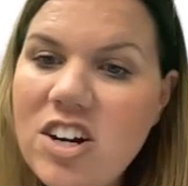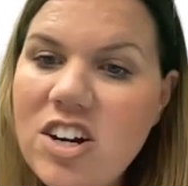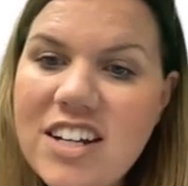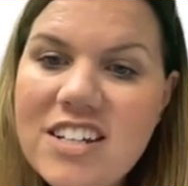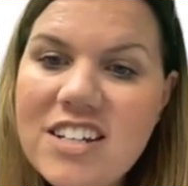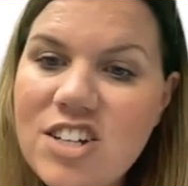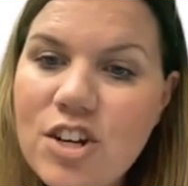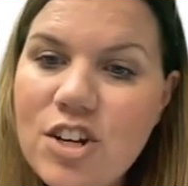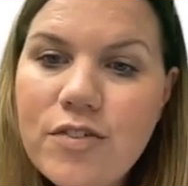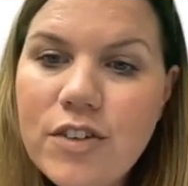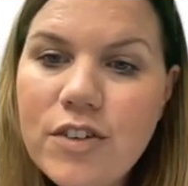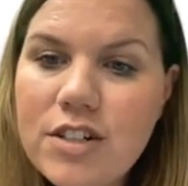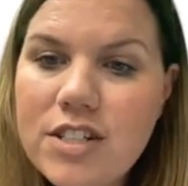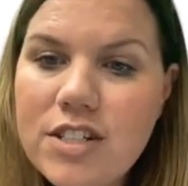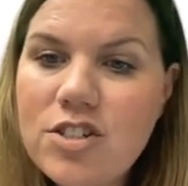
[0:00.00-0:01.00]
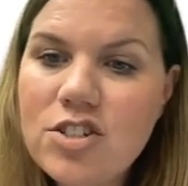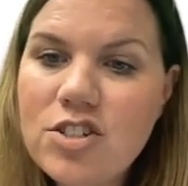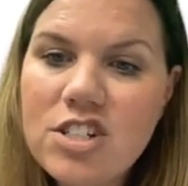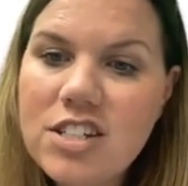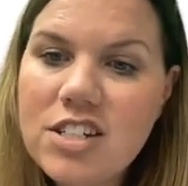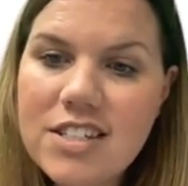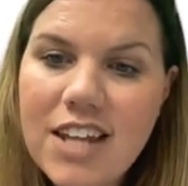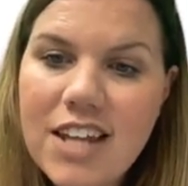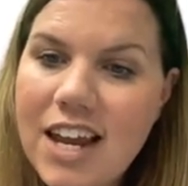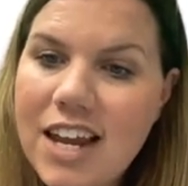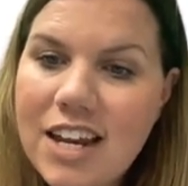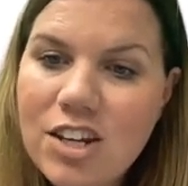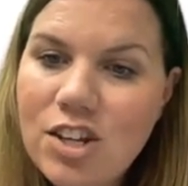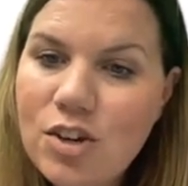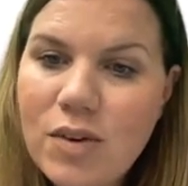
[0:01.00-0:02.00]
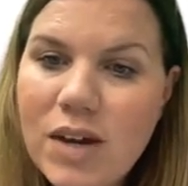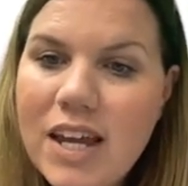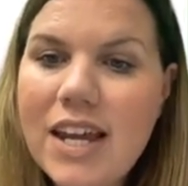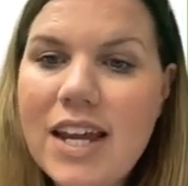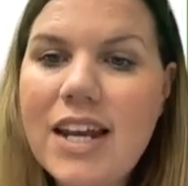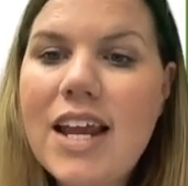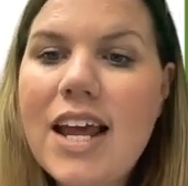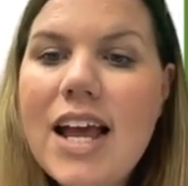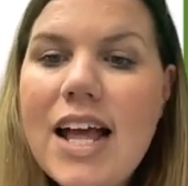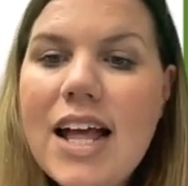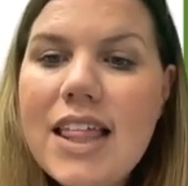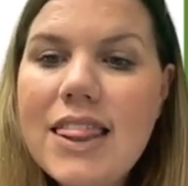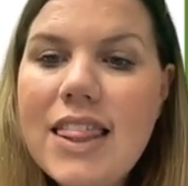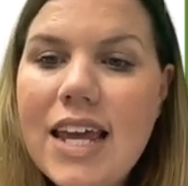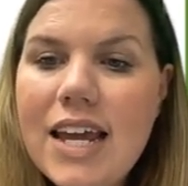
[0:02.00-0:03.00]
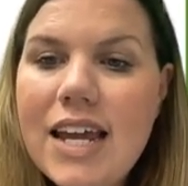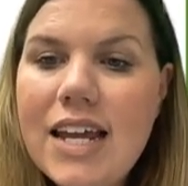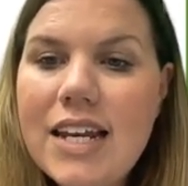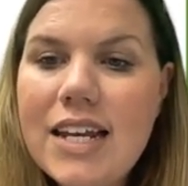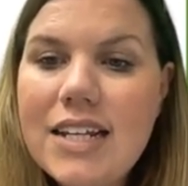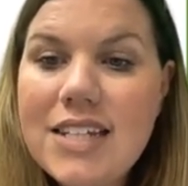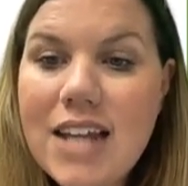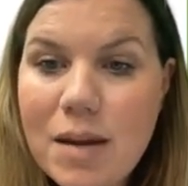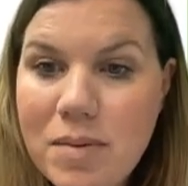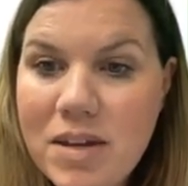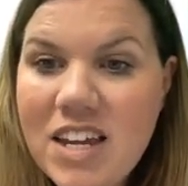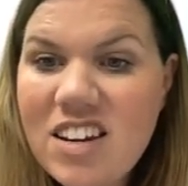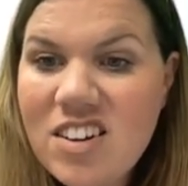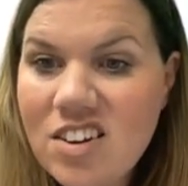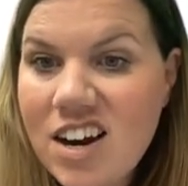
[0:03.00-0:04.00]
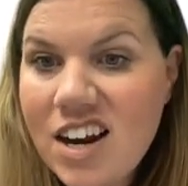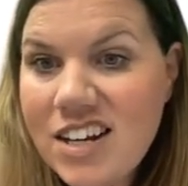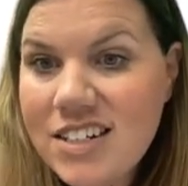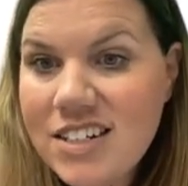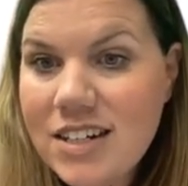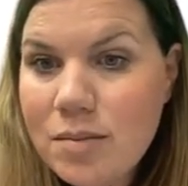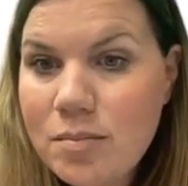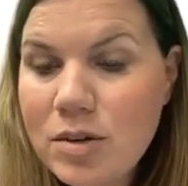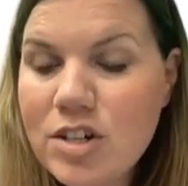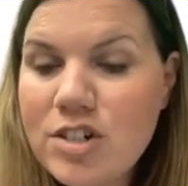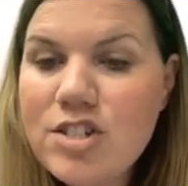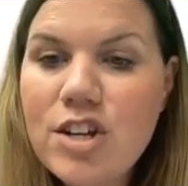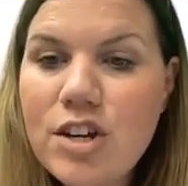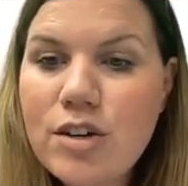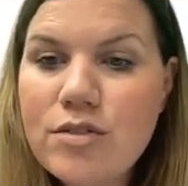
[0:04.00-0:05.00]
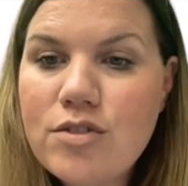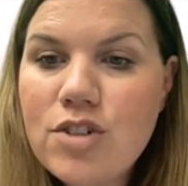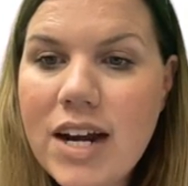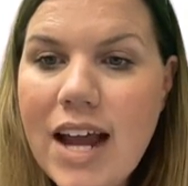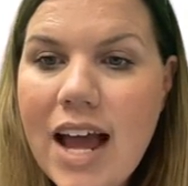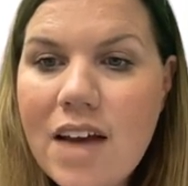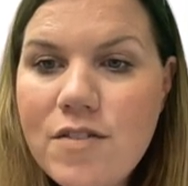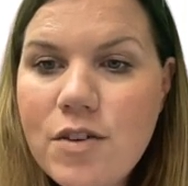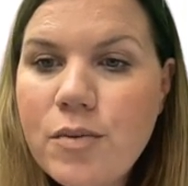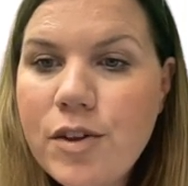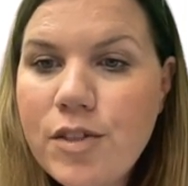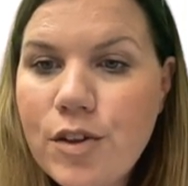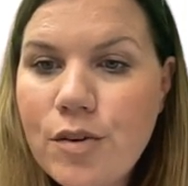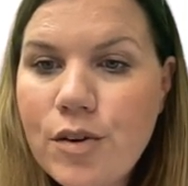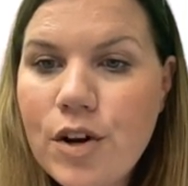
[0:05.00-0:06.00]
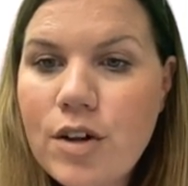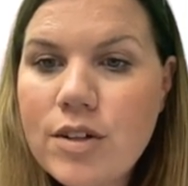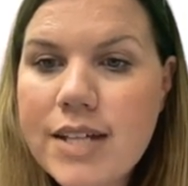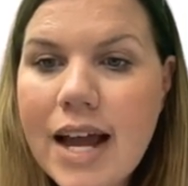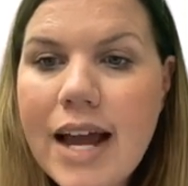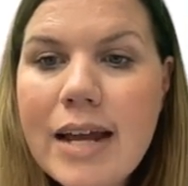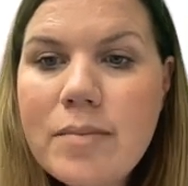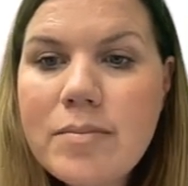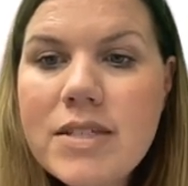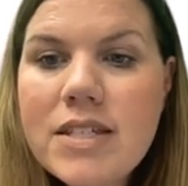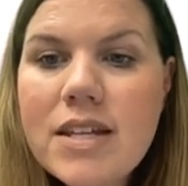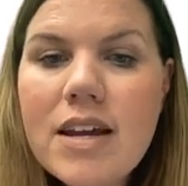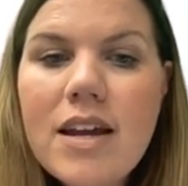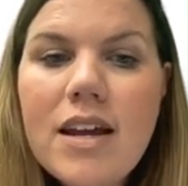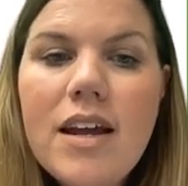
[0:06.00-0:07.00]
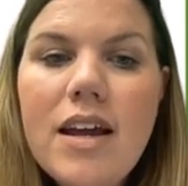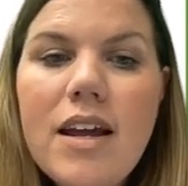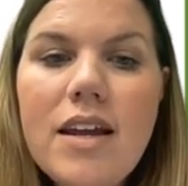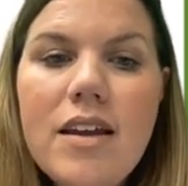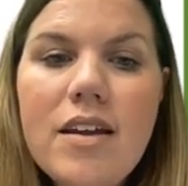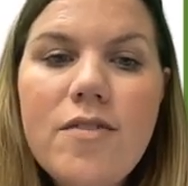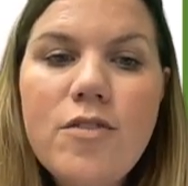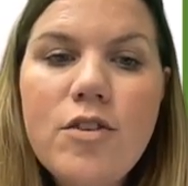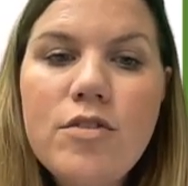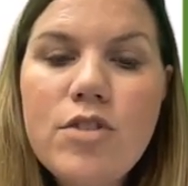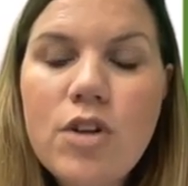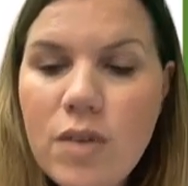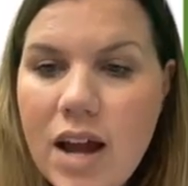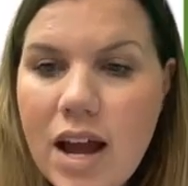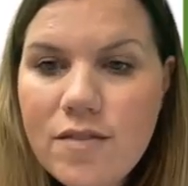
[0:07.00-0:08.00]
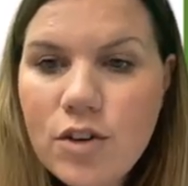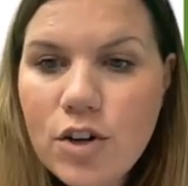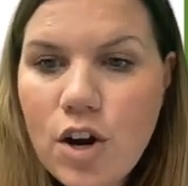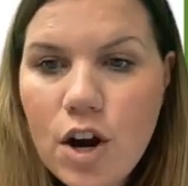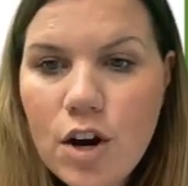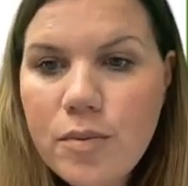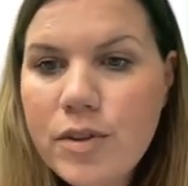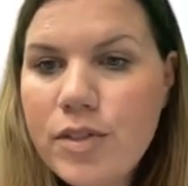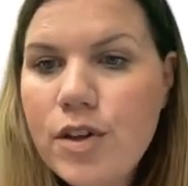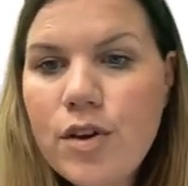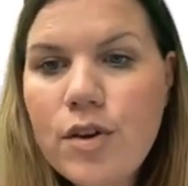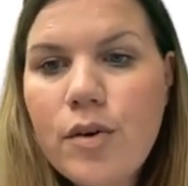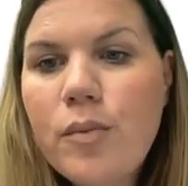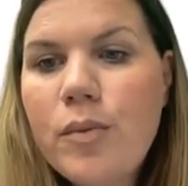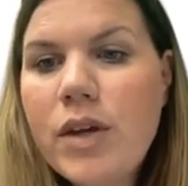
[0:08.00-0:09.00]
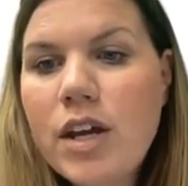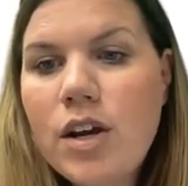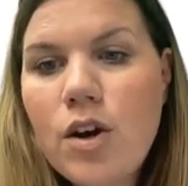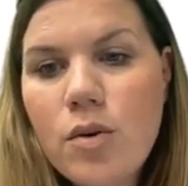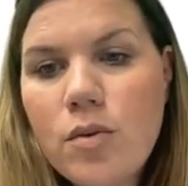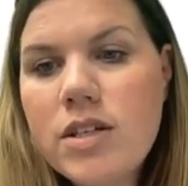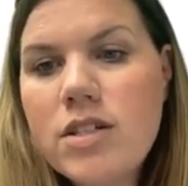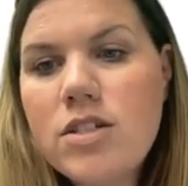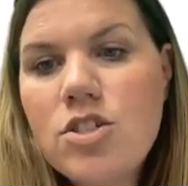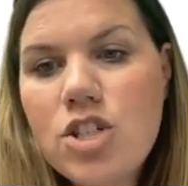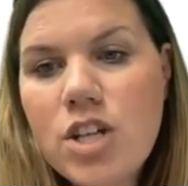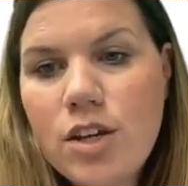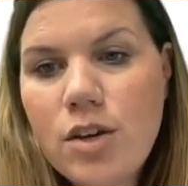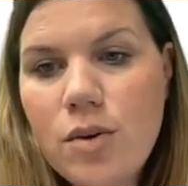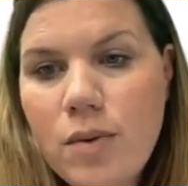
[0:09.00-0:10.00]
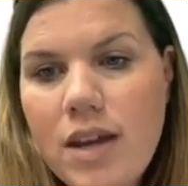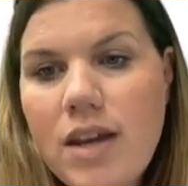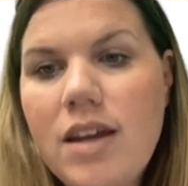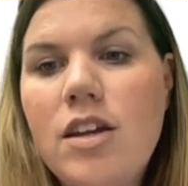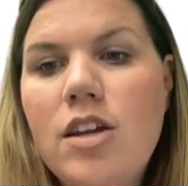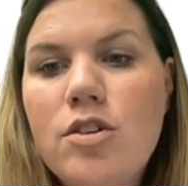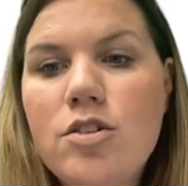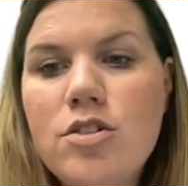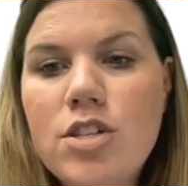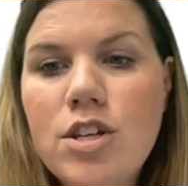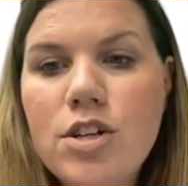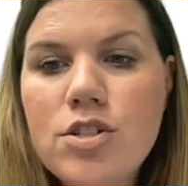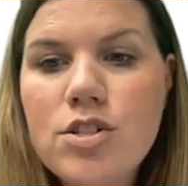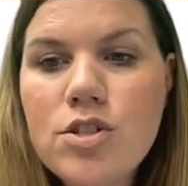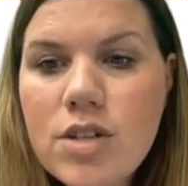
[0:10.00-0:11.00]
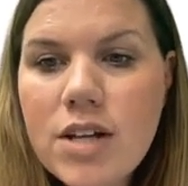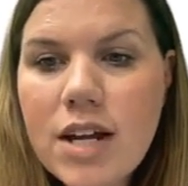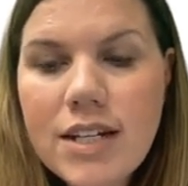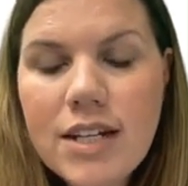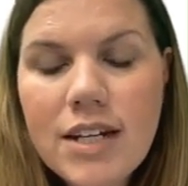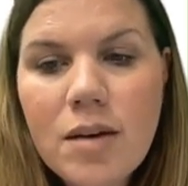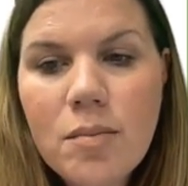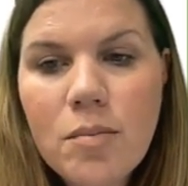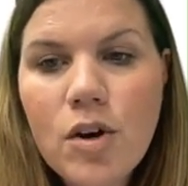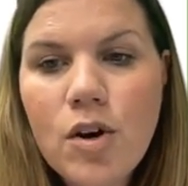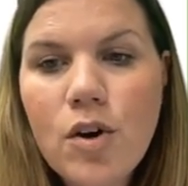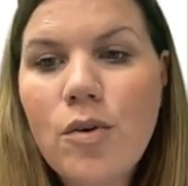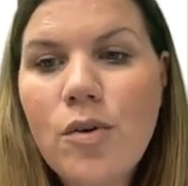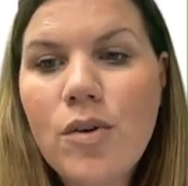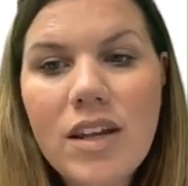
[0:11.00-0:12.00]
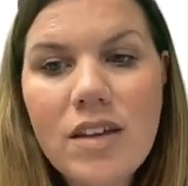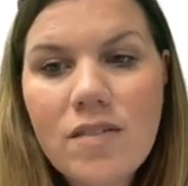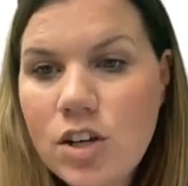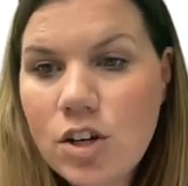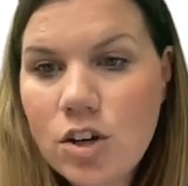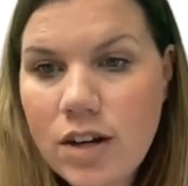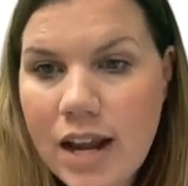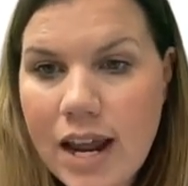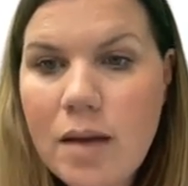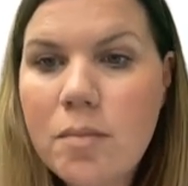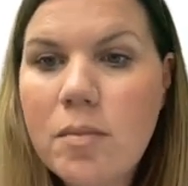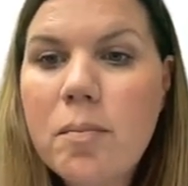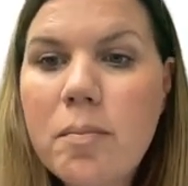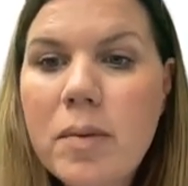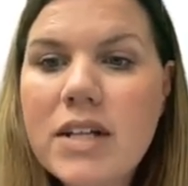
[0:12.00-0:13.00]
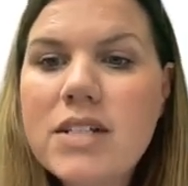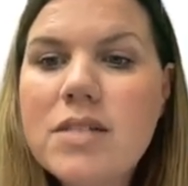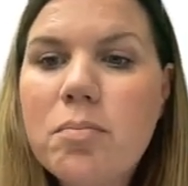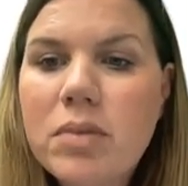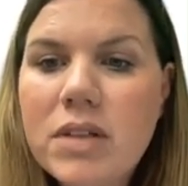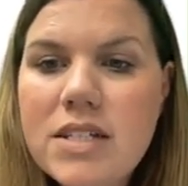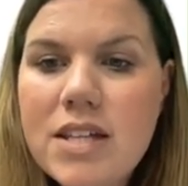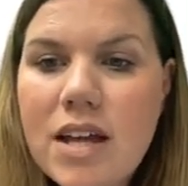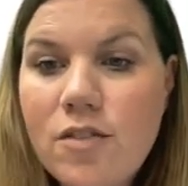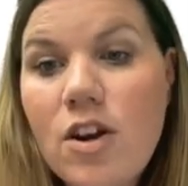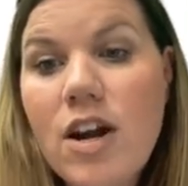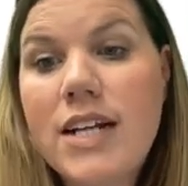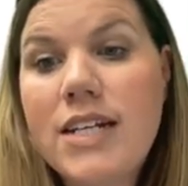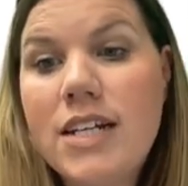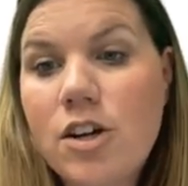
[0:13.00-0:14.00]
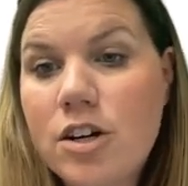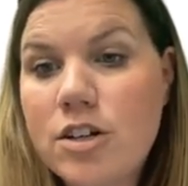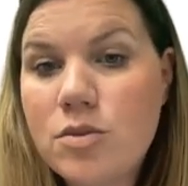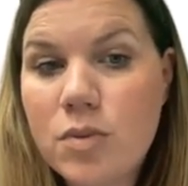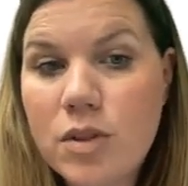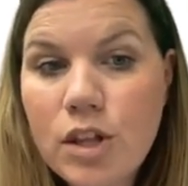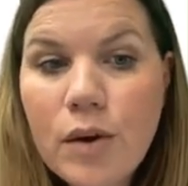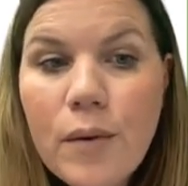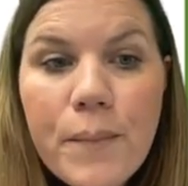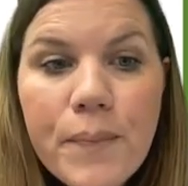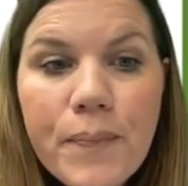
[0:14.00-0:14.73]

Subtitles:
and easier for your teachers to scan you in than typing in your ID number. So try to have it with you at all times. If you don't have your card with you, we can always check you in using your student ID number or even your name, but please have your ID cards with you.